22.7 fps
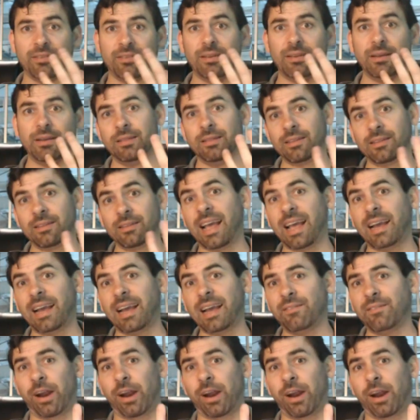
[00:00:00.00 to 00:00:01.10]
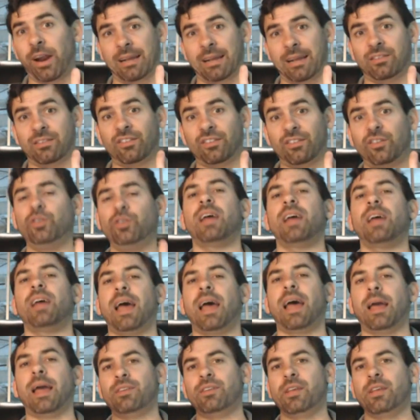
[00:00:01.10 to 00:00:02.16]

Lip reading: the second 4 8 counts 2 times,